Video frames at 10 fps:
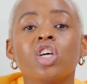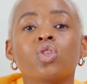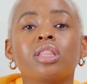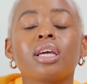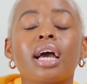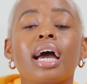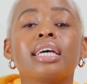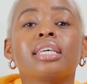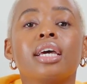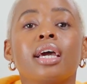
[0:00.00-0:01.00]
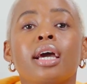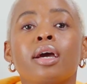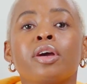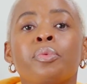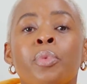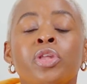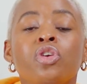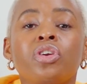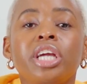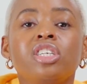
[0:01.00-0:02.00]
So I think, guys, when
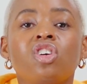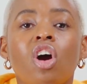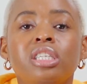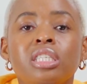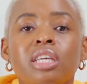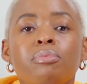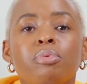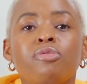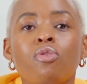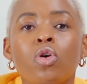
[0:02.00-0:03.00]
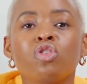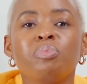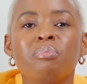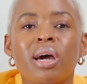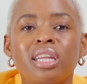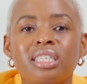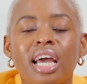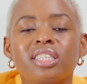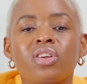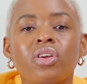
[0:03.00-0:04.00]
you're creating content, even before you've been
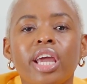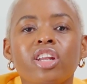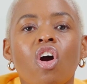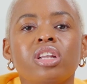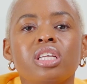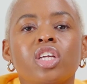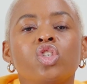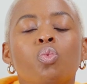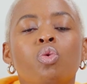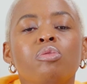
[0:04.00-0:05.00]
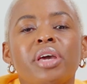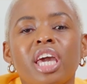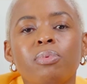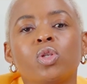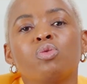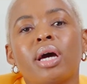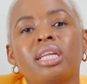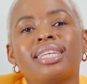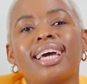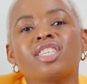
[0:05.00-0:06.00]
monetized, create content that you will be able to
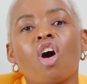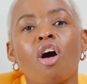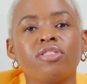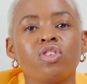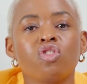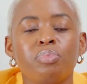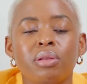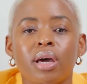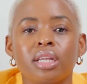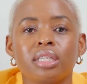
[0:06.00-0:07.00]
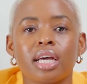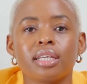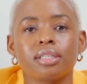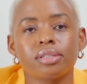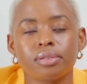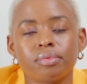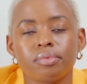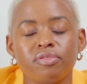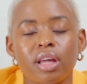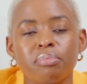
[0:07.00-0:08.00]
monetize after you've been monetized,
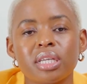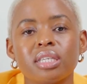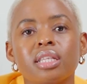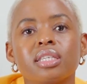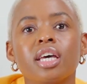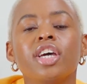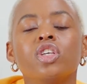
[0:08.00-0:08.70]
if that makes sense.